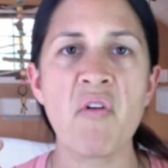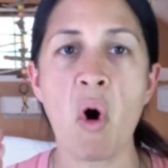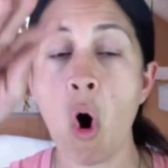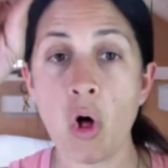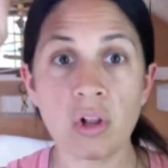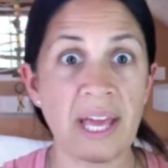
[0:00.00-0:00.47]
of
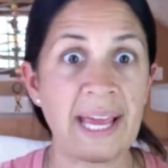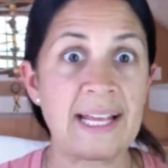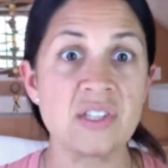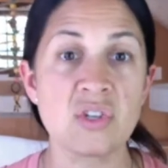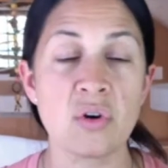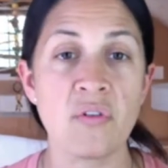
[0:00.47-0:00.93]
all
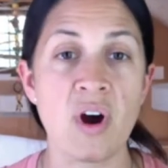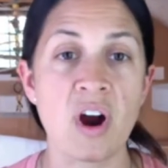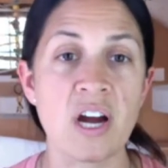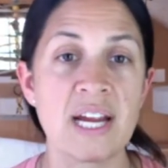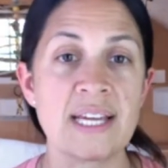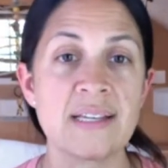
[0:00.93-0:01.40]
eight so
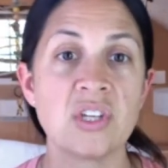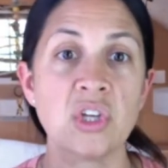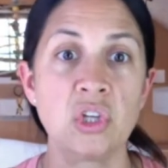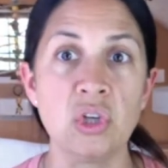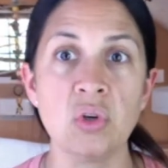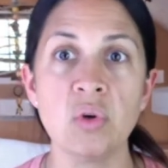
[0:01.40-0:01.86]
far is
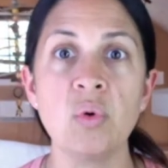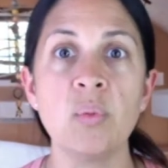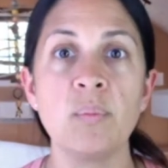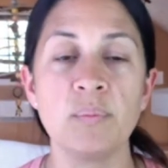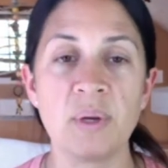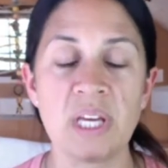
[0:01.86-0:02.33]

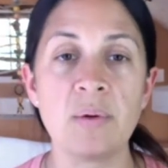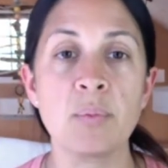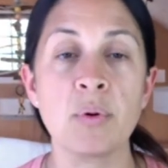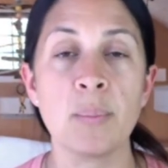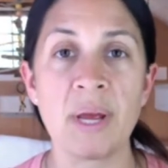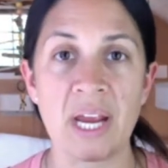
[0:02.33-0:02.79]
you be
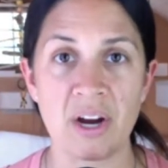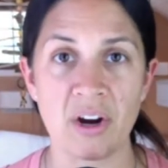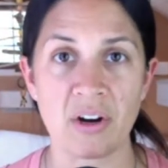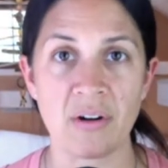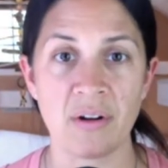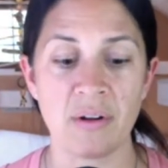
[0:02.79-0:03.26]

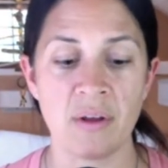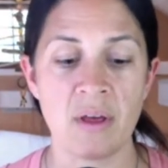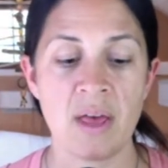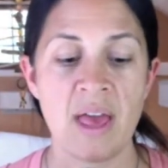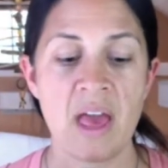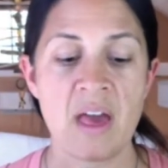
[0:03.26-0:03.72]
prepared
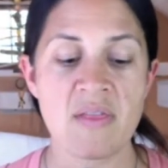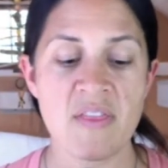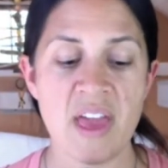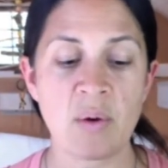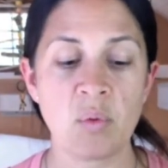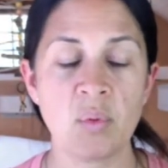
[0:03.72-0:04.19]
and
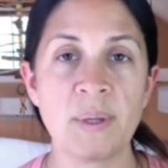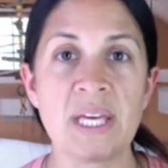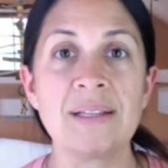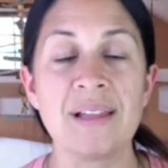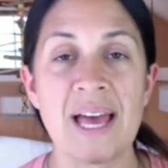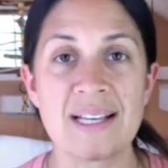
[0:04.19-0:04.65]
they will
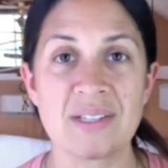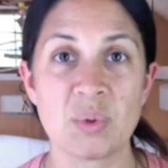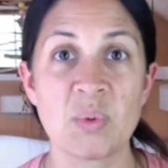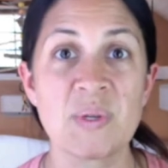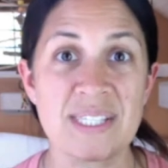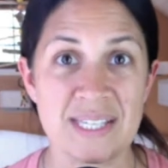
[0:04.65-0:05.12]
be less
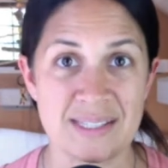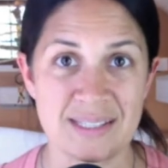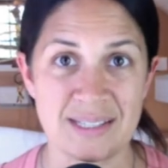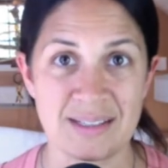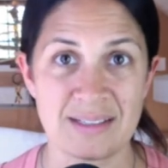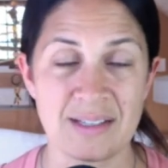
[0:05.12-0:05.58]

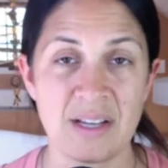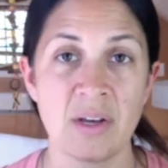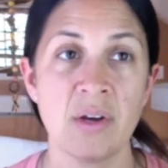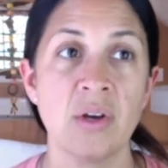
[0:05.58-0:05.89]
resistant.